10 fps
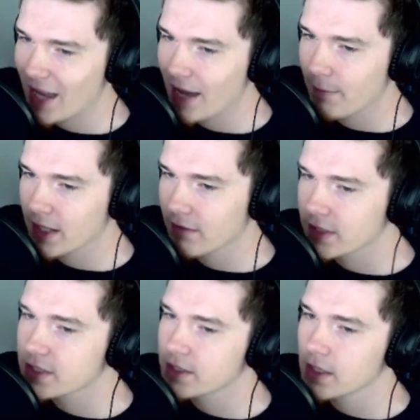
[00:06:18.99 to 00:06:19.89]
I'm gonna give it a
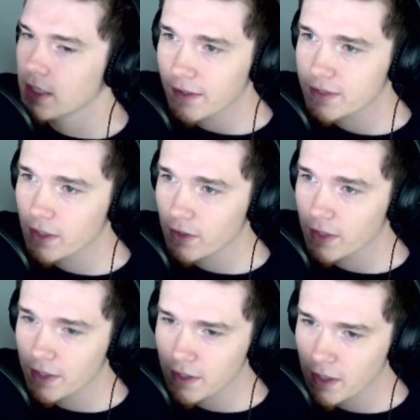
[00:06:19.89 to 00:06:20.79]
C. So
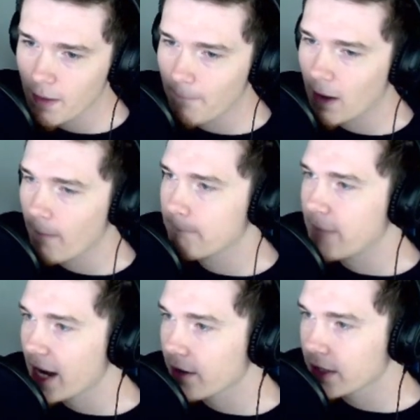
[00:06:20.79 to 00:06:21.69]
the
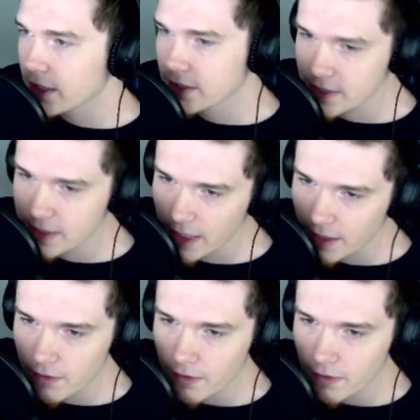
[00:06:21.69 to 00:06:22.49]
Barbarian Set,